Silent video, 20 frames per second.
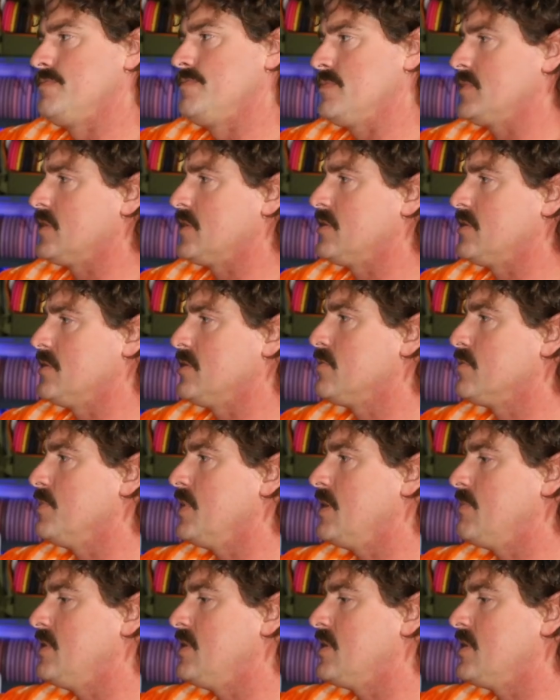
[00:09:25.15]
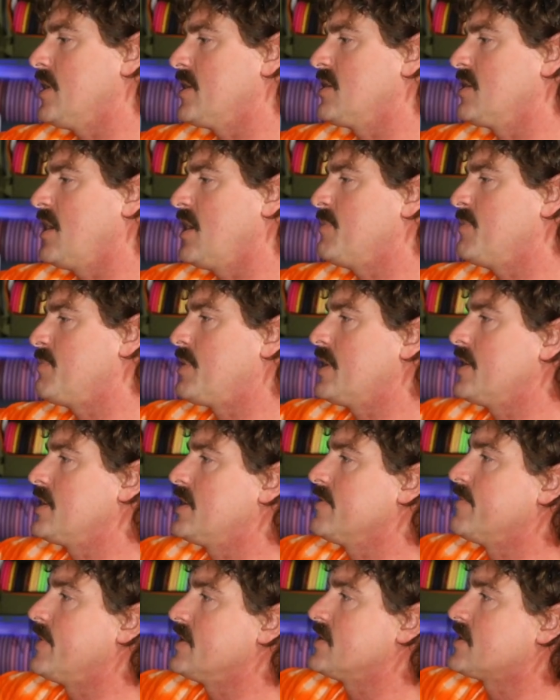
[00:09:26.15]
I don't know, maybe I'd probably give
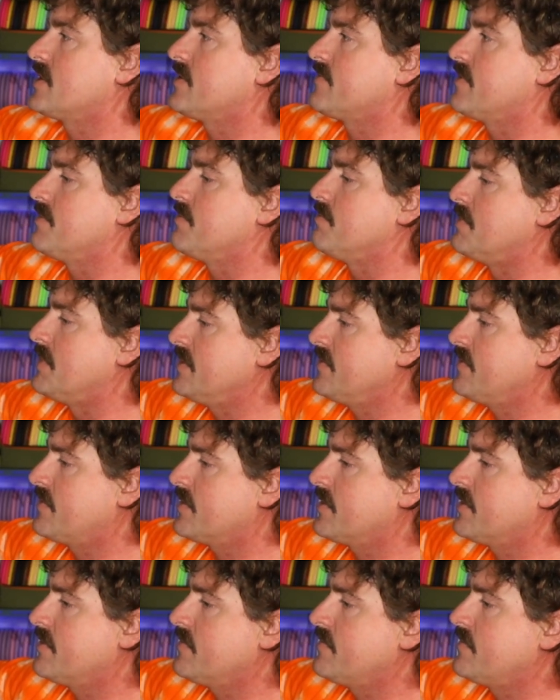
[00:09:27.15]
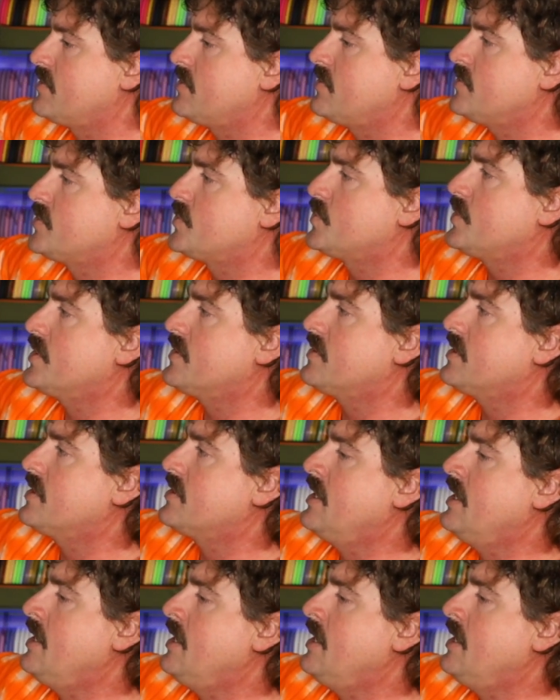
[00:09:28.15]
myself a month of use with it,